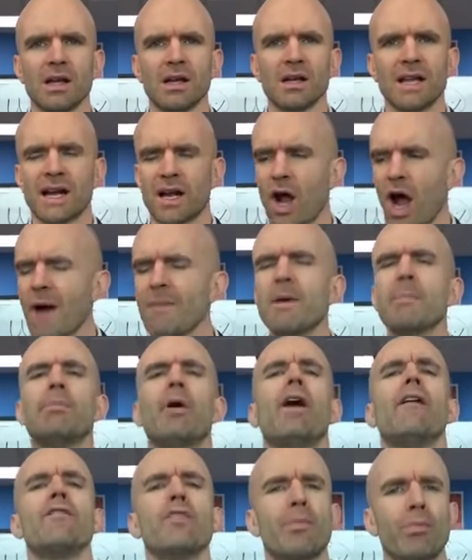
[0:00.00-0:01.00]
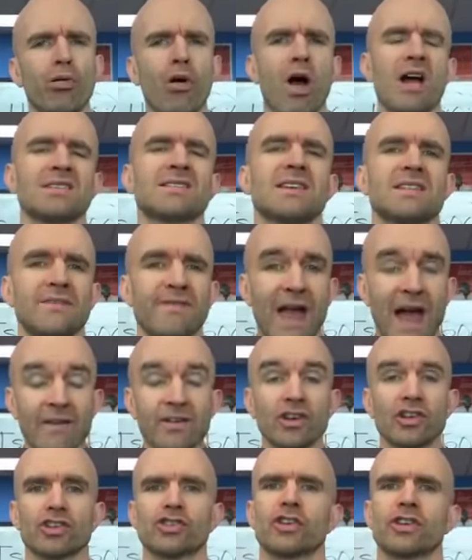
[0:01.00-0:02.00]
Like I'm above the process of
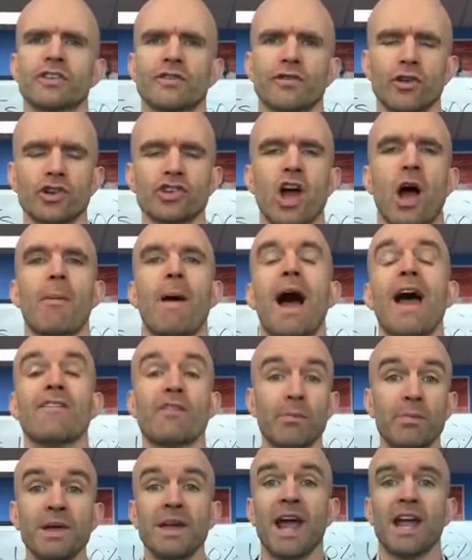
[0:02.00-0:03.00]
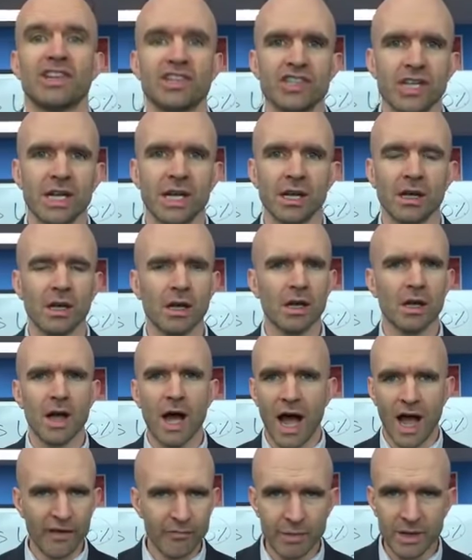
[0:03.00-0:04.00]
having to search for a job. I have a PhD.
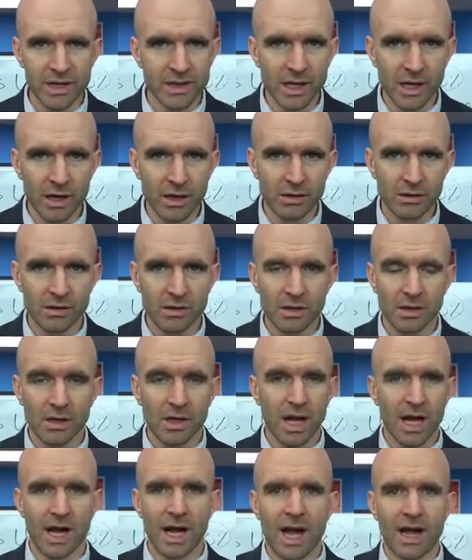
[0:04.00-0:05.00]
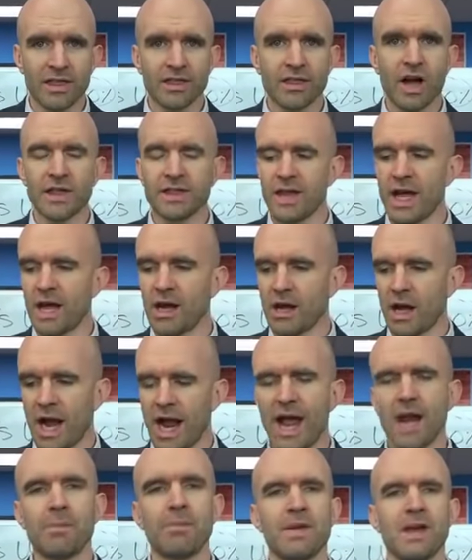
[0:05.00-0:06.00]
I've been there. I, I thought that I
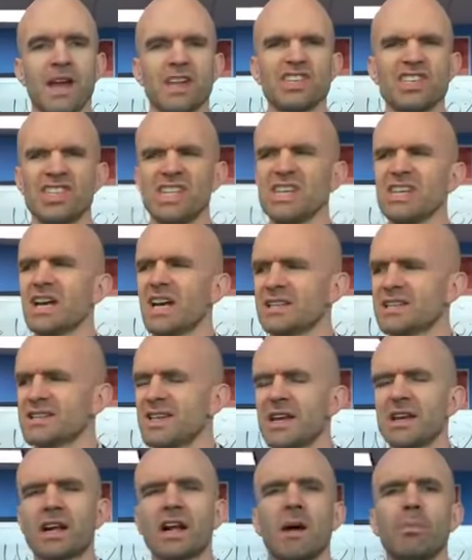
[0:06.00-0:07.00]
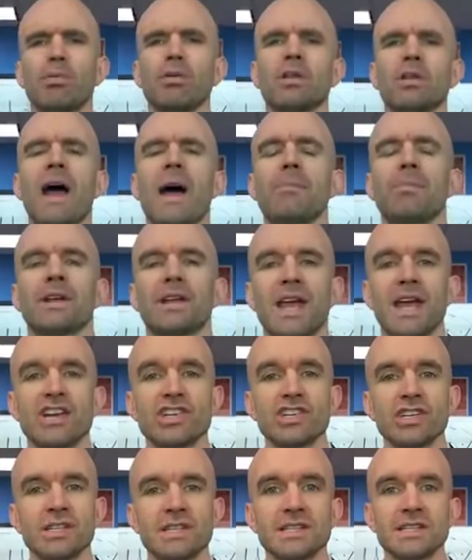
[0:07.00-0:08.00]
had a PhD. I'd send a couple of
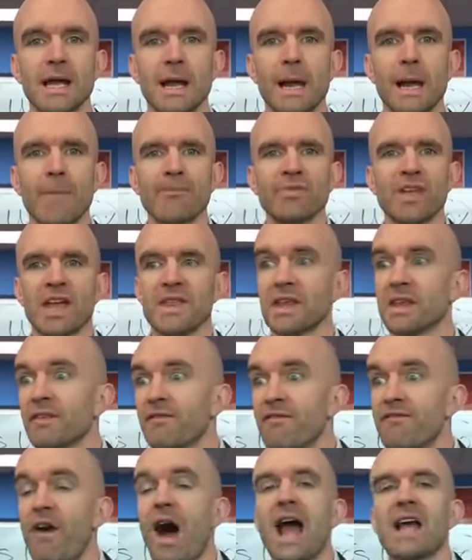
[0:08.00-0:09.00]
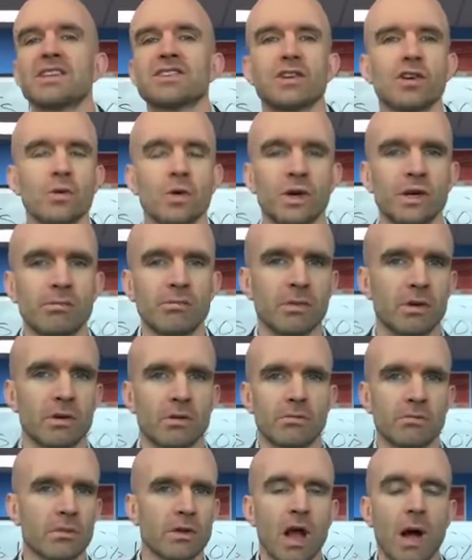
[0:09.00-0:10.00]
applications, and then Pfizer would
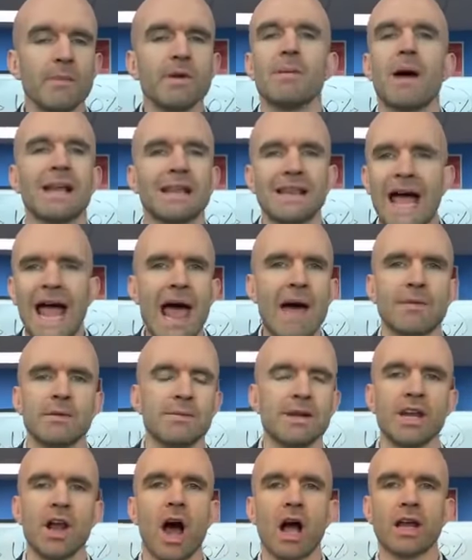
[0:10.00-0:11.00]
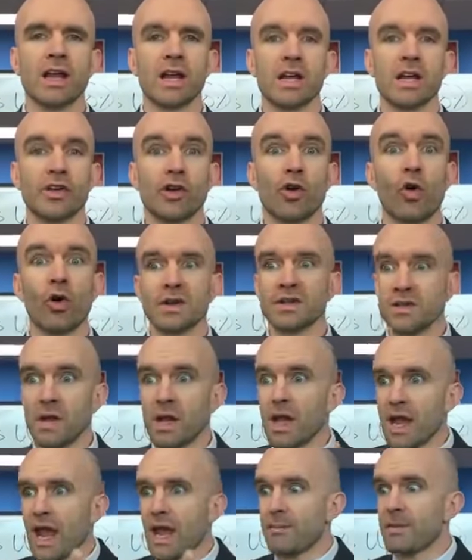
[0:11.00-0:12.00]
come to my lab and be knocking on the door and,
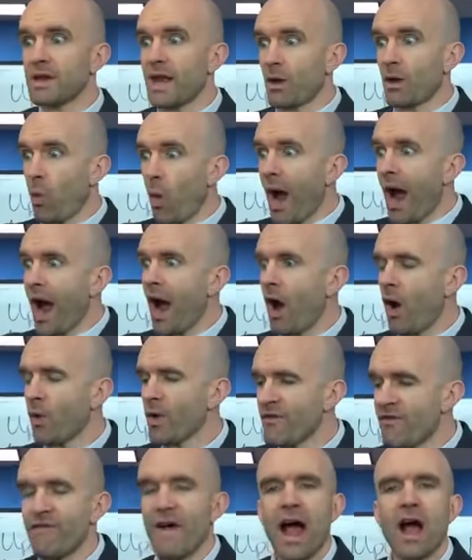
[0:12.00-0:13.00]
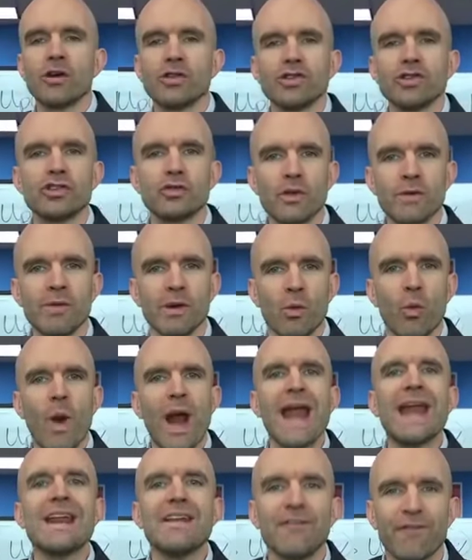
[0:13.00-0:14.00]
and be like, wow, we found you. We've been
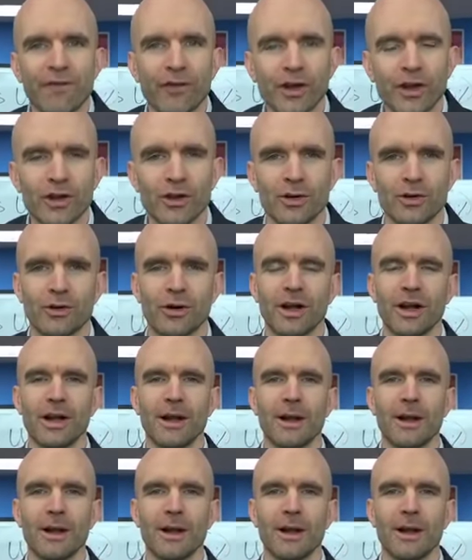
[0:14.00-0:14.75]
waiting for you.